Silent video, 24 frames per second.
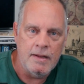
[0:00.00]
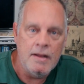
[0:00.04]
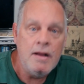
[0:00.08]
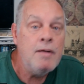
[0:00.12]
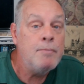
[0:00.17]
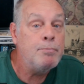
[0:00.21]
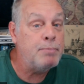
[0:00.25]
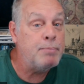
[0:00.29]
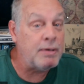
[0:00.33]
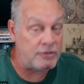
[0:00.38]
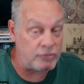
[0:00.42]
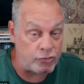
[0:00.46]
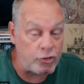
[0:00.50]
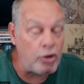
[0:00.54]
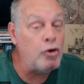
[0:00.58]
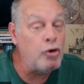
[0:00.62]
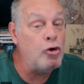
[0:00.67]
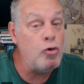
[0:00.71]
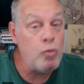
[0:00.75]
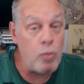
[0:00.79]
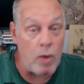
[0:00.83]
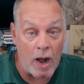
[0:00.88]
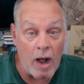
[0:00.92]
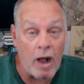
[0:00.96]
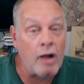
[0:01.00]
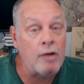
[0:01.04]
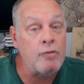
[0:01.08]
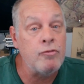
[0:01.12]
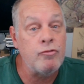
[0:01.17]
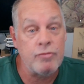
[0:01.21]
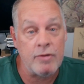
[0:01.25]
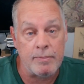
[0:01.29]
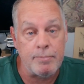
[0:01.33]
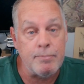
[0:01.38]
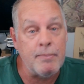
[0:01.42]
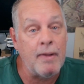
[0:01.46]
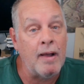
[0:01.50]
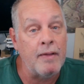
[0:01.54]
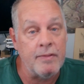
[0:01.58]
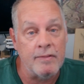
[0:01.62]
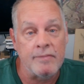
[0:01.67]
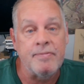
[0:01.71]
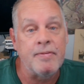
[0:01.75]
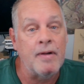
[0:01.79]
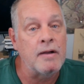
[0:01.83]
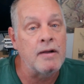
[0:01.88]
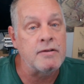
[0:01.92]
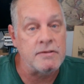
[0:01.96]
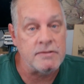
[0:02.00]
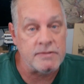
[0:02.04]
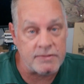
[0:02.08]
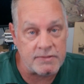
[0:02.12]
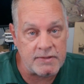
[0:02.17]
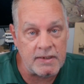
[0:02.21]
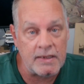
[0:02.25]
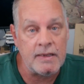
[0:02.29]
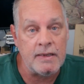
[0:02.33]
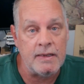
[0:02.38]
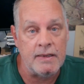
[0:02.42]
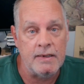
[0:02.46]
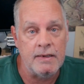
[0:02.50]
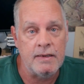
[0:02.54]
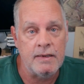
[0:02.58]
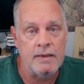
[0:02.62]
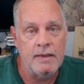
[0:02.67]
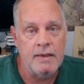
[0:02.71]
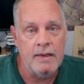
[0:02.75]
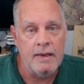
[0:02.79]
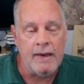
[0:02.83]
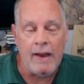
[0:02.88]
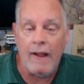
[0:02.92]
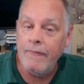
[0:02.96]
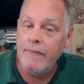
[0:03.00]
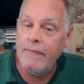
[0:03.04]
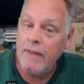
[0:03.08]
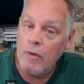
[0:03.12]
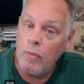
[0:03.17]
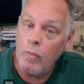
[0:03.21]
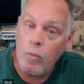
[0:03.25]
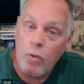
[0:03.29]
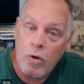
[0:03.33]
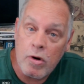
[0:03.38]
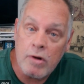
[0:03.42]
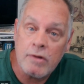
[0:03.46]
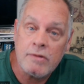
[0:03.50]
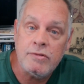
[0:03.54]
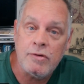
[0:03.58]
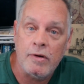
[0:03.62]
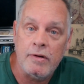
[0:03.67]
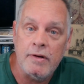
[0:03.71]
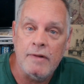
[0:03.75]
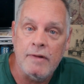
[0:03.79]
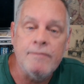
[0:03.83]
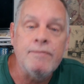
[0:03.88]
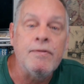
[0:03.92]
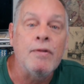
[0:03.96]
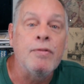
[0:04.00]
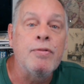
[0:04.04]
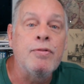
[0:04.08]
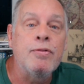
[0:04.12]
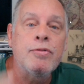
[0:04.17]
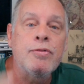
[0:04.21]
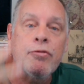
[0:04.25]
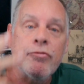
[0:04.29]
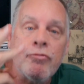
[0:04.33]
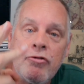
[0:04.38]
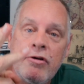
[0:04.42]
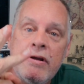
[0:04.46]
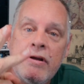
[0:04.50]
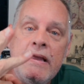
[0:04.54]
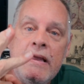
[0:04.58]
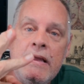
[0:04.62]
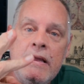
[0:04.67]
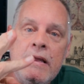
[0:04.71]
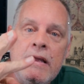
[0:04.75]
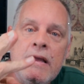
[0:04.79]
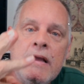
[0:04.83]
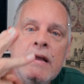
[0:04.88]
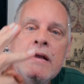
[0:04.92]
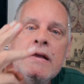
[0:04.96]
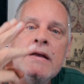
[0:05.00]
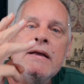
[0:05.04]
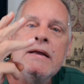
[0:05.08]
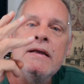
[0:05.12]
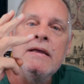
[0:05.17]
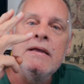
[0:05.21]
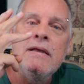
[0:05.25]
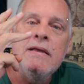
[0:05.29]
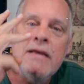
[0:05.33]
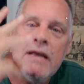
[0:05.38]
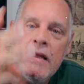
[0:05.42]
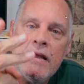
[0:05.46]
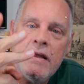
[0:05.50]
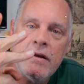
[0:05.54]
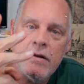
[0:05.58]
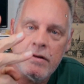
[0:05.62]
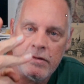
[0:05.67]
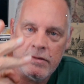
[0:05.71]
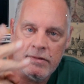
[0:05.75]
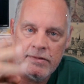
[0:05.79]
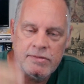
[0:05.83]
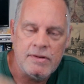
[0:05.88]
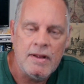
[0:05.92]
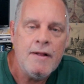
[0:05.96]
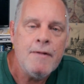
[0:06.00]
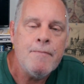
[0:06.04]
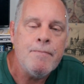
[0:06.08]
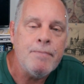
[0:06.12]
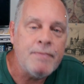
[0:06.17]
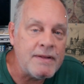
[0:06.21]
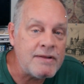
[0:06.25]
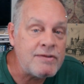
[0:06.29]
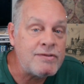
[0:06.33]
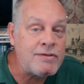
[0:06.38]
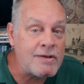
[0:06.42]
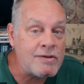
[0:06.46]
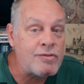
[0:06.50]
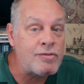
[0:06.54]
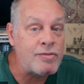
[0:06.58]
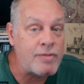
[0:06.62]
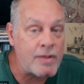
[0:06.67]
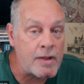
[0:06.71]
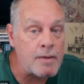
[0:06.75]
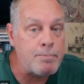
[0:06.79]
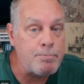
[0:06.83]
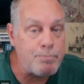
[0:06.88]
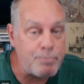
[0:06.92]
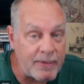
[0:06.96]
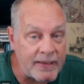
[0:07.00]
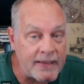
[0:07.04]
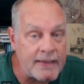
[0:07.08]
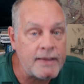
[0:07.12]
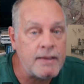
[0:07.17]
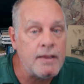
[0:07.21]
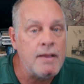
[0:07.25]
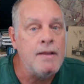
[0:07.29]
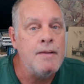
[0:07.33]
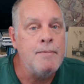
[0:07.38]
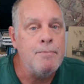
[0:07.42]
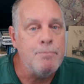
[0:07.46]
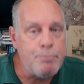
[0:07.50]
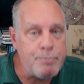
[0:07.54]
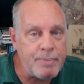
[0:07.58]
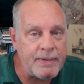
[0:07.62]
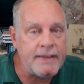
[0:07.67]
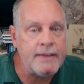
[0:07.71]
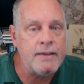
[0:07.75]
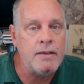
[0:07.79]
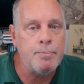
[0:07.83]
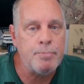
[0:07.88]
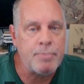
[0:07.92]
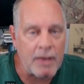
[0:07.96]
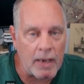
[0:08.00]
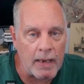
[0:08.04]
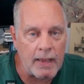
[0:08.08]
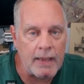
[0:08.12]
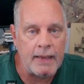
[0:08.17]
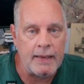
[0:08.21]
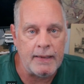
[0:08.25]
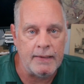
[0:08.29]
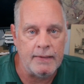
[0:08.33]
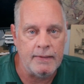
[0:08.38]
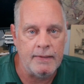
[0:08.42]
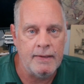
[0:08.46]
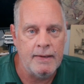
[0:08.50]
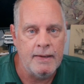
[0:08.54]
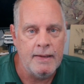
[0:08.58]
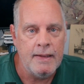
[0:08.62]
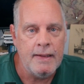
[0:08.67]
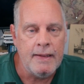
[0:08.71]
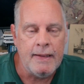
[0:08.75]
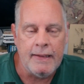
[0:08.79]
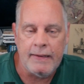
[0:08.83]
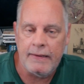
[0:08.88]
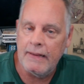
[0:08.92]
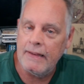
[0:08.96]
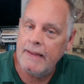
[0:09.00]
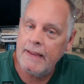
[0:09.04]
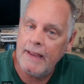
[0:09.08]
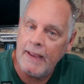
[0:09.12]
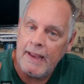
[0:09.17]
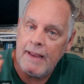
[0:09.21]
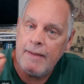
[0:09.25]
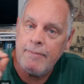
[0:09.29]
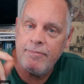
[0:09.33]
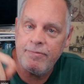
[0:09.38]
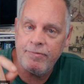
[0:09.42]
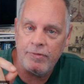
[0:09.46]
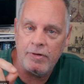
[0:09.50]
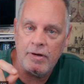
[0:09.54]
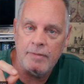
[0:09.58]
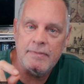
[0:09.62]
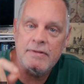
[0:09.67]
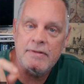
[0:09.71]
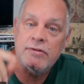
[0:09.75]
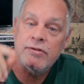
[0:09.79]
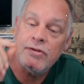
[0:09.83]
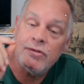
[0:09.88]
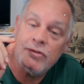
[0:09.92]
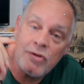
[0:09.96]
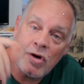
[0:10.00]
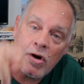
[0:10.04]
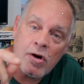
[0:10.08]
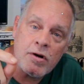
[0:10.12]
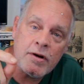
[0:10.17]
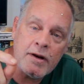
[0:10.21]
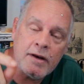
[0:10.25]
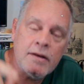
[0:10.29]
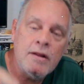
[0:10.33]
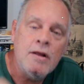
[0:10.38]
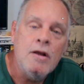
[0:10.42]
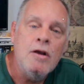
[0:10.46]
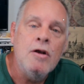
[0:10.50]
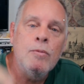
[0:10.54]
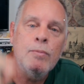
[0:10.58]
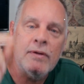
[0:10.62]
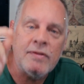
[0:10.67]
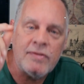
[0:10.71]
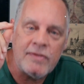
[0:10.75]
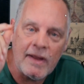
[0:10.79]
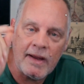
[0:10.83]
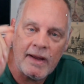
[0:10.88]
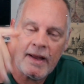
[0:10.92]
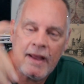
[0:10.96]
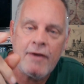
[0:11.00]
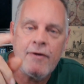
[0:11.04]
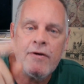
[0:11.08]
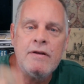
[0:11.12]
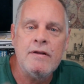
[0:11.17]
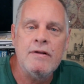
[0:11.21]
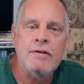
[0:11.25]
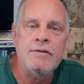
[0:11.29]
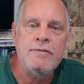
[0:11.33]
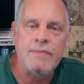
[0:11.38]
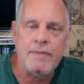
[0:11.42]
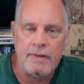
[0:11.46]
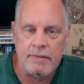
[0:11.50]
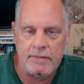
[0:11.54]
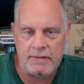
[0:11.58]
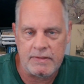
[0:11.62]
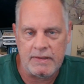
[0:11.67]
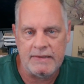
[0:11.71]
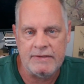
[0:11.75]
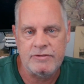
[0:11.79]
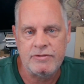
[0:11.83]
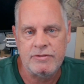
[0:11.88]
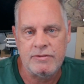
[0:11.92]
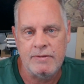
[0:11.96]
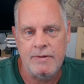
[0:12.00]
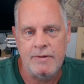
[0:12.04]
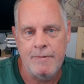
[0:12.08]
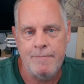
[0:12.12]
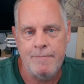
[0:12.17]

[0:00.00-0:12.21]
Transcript: But 200 motherfuckers did, and they worked on it for 3 years. This is their big, big plan. And it started with the Heritage Foundation.